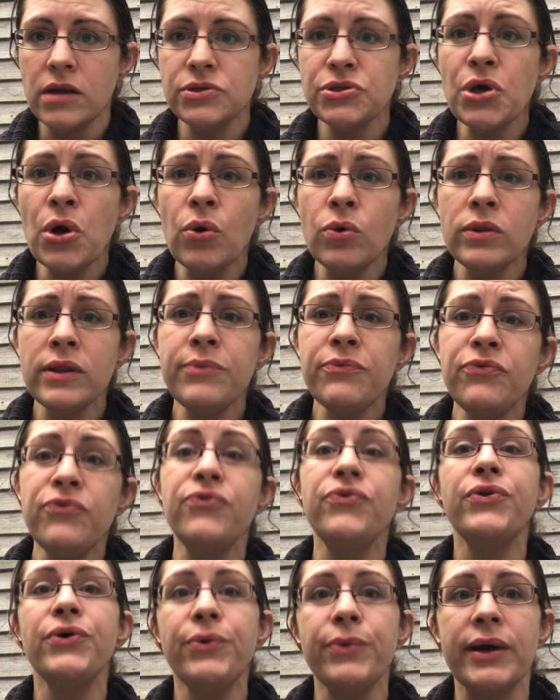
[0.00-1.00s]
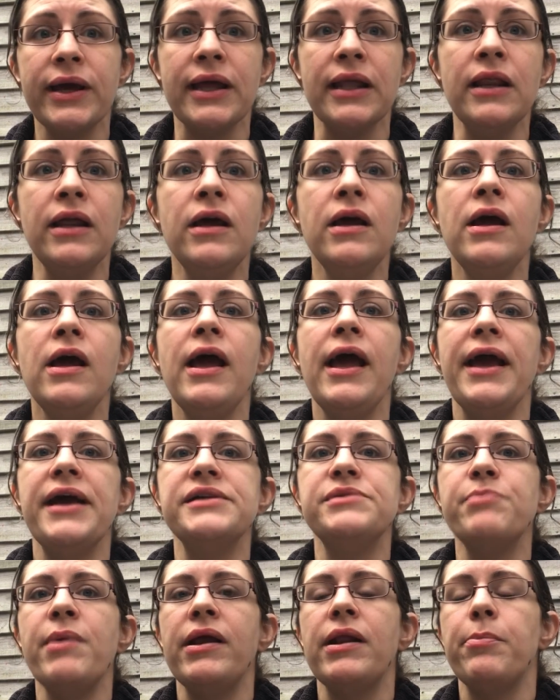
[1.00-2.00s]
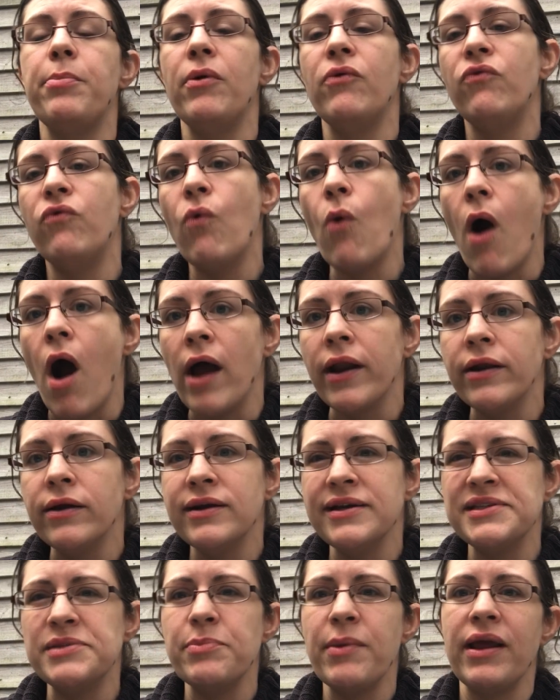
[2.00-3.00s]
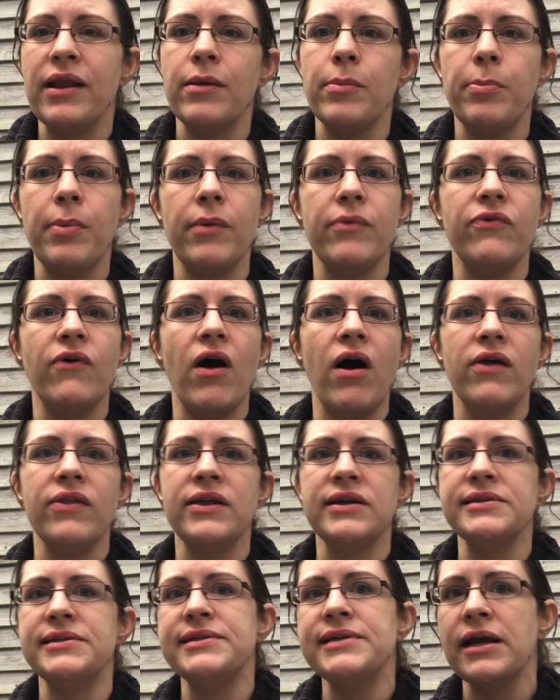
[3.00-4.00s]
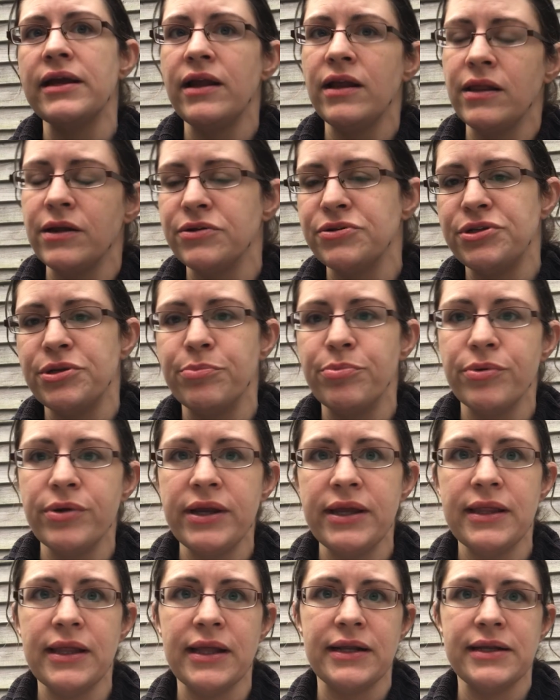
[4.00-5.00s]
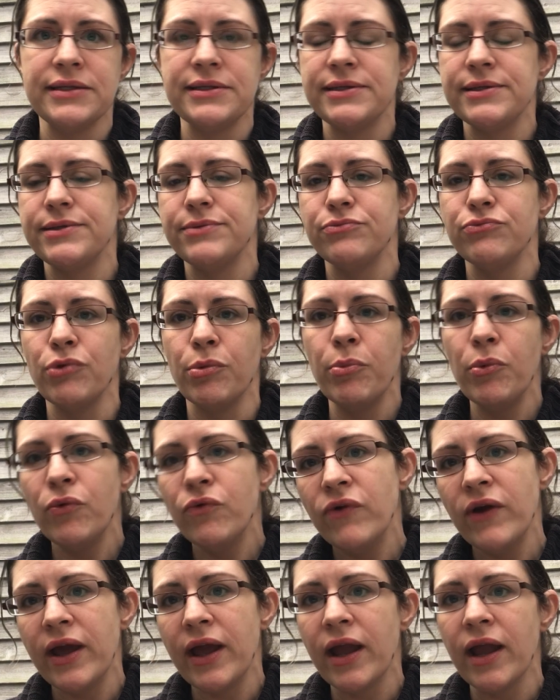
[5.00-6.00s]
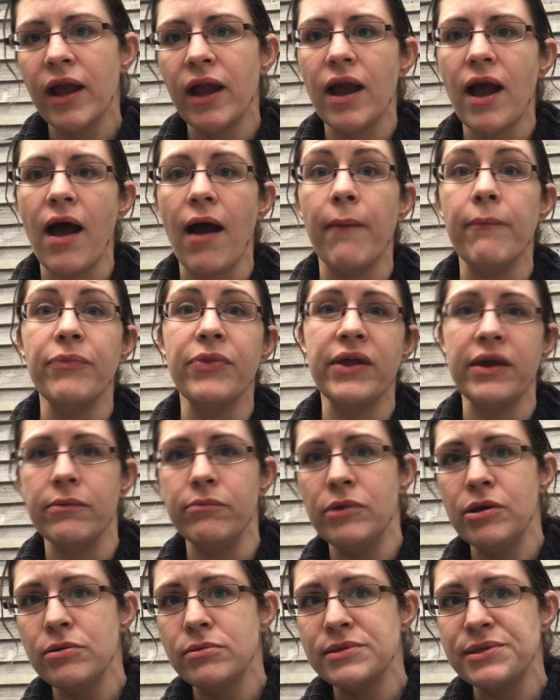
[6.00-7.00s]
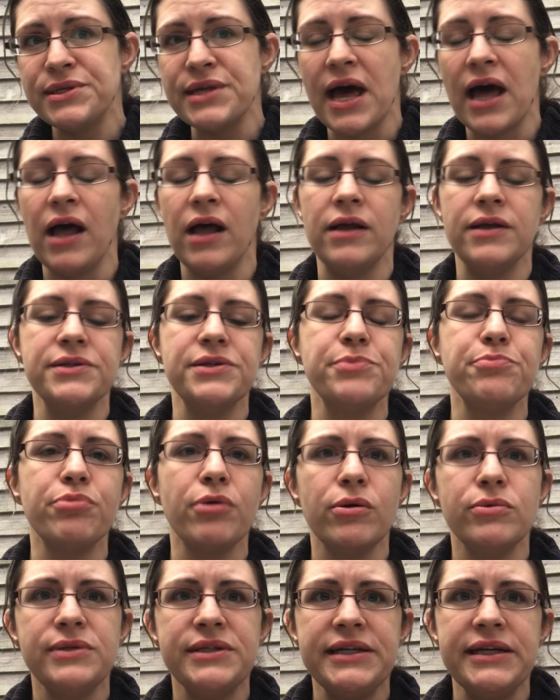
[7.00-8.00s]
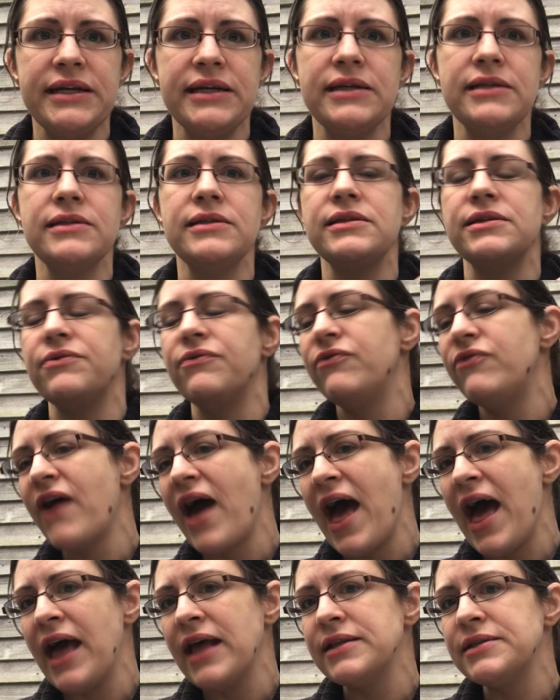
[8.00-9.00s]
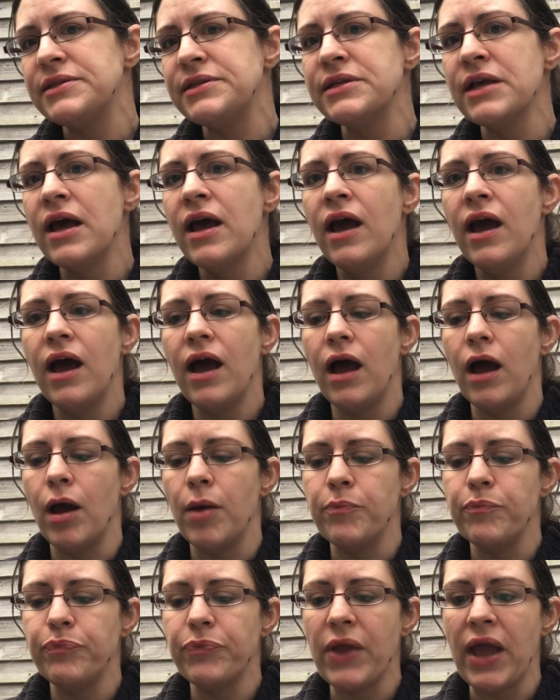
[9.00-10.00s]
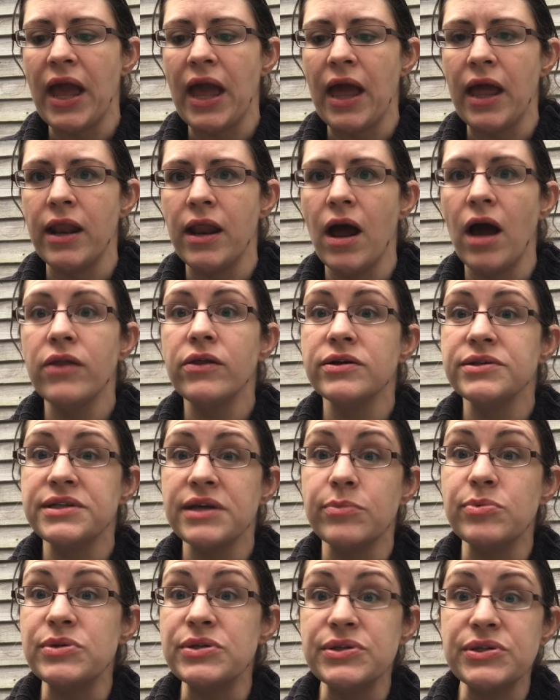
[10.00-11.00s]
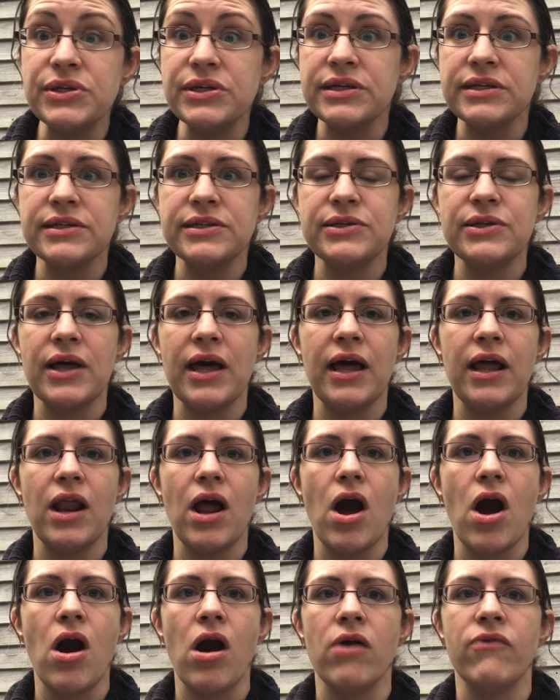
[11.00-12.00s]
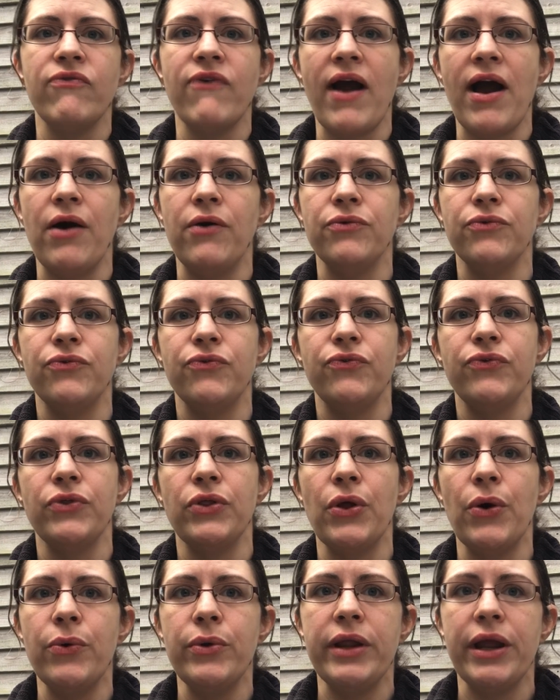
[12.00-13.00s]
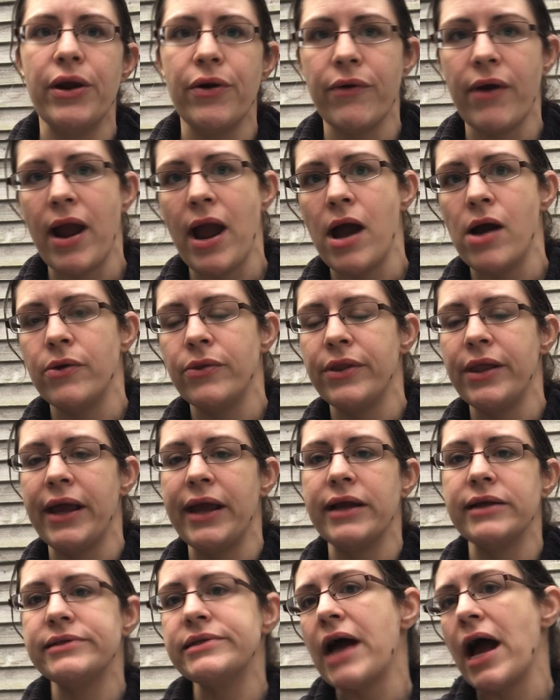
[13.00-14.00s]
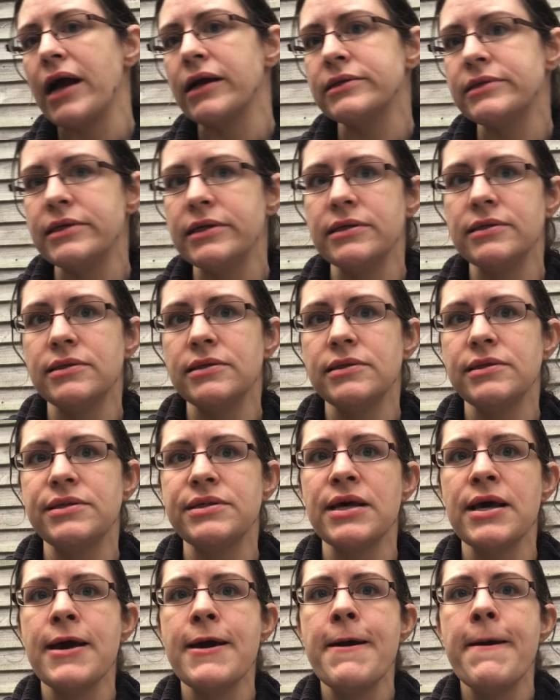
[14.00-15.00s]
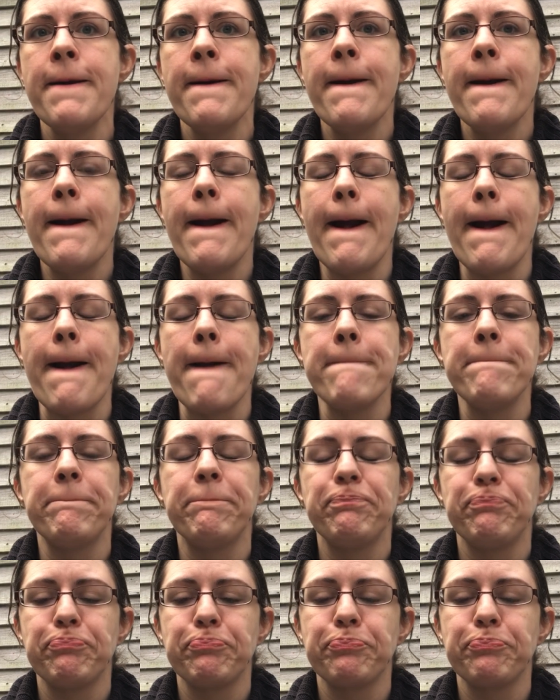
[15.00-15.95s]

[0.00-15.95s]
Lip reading: So lymph fluid is made up of water. It's made up of all the cellular debris that it's removing, the immune cells, proteins and fats, and other substances that are found floating around like toxins. And